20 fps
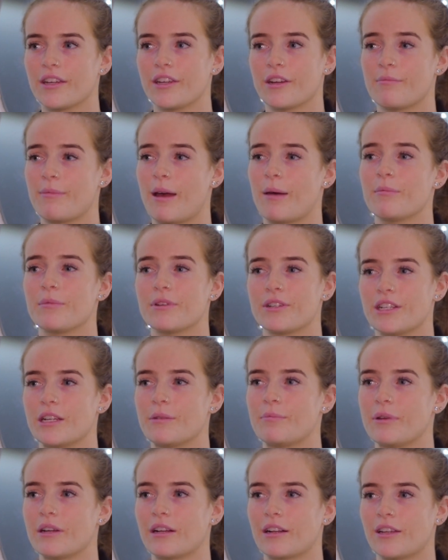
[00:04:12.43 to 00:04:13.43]
Your
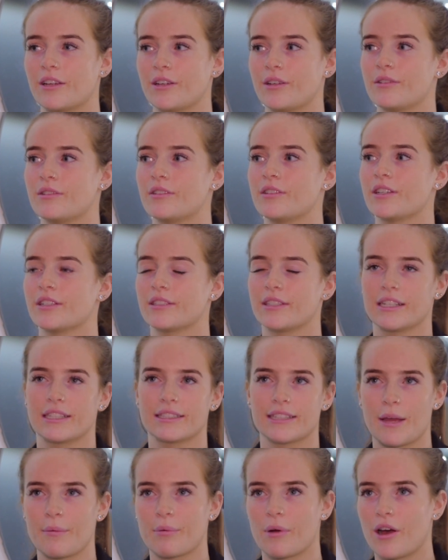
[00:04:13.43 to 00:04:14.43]
membership includes your
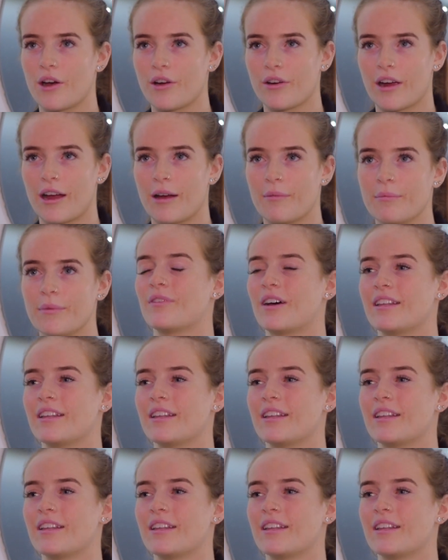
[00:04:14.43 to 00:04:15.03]
6-day program.